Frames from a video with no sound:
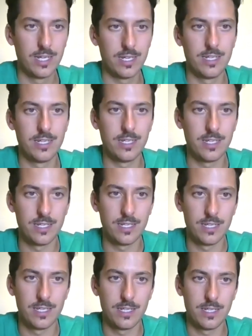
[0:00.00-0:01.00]

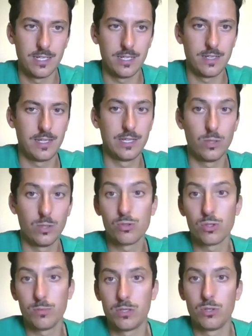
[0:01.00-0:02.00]
and
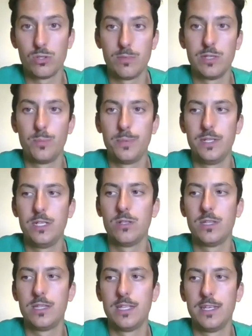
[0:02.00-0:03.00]
also because, in my
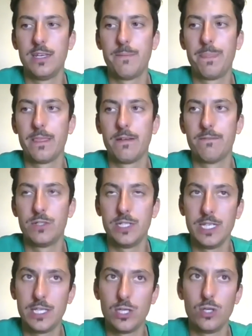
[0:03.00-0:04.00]
opinion, the
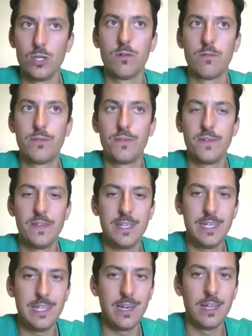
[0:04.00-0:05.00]
Verdicchio
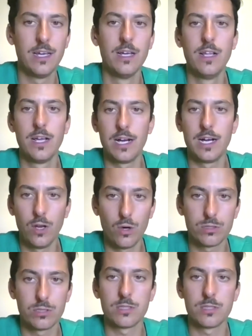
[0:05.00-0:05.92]
feel a lot